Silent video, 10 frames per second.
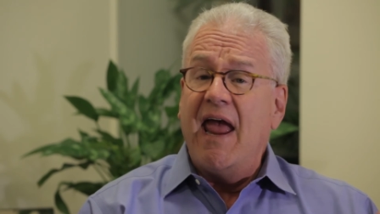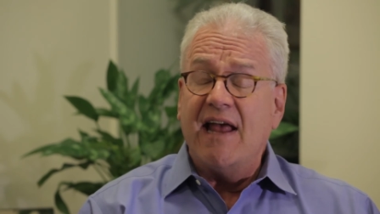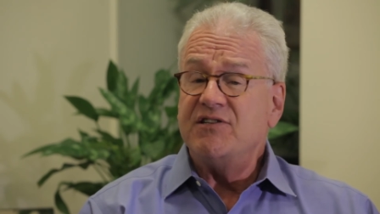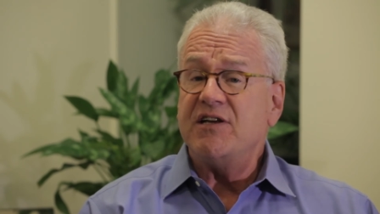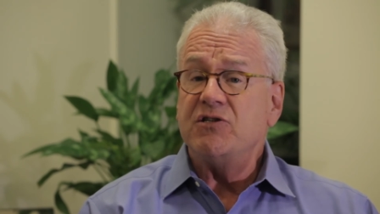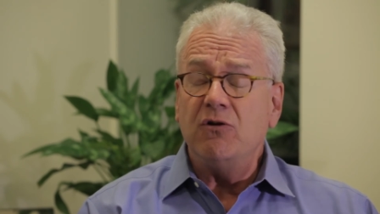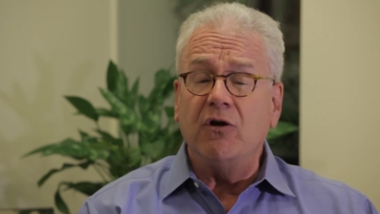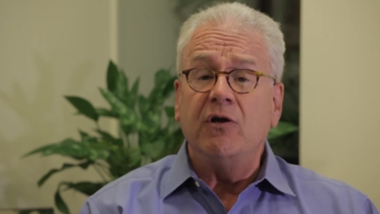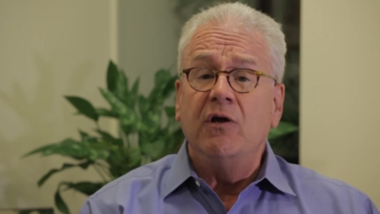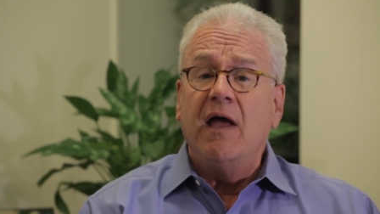and says,
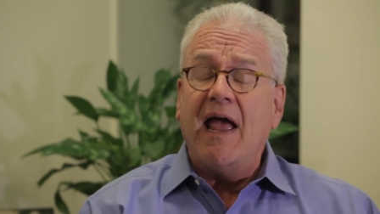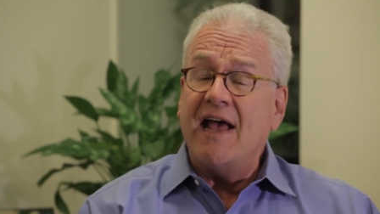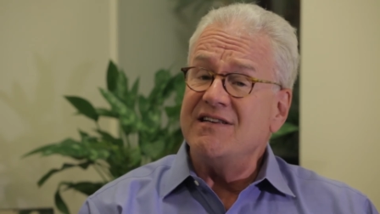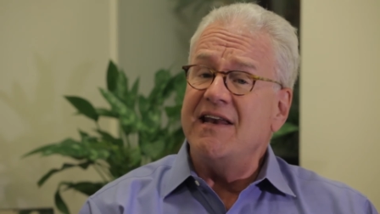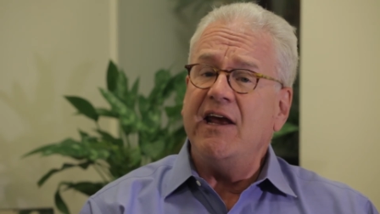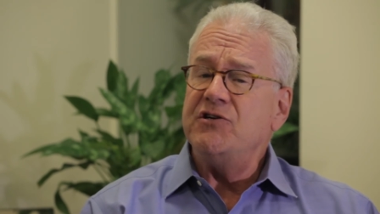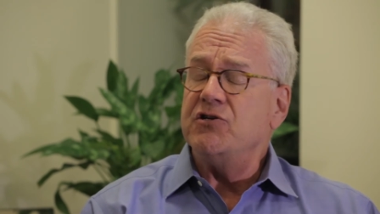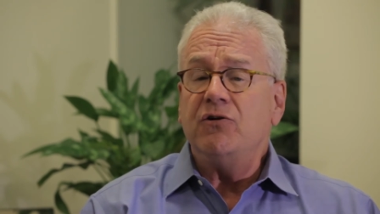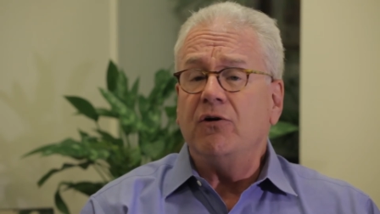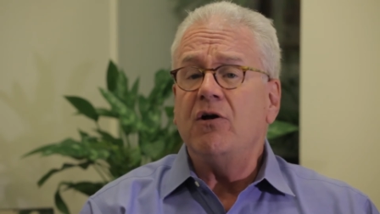look, as an
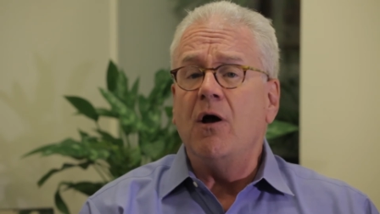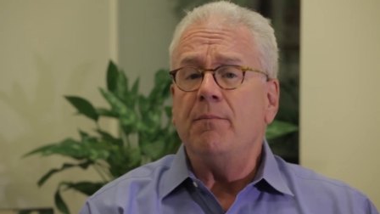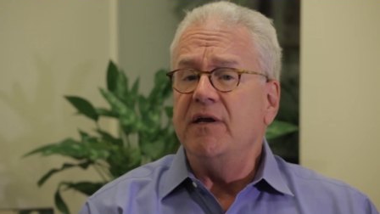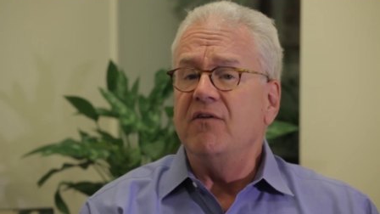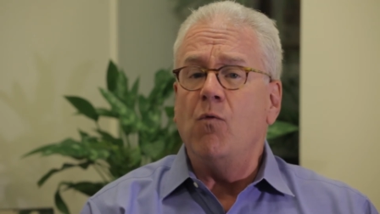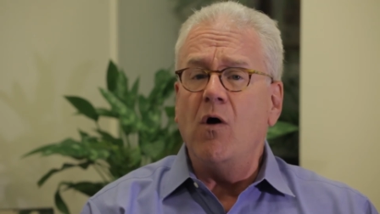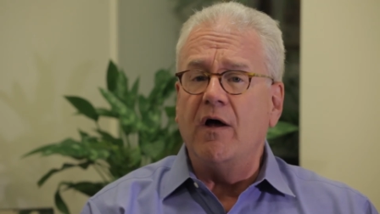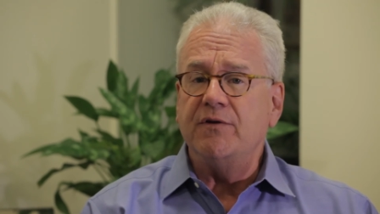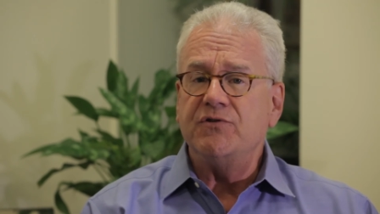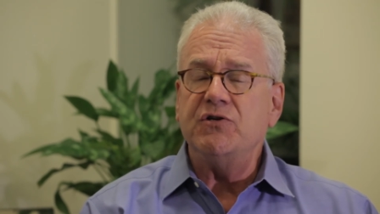agent, you're a company of one.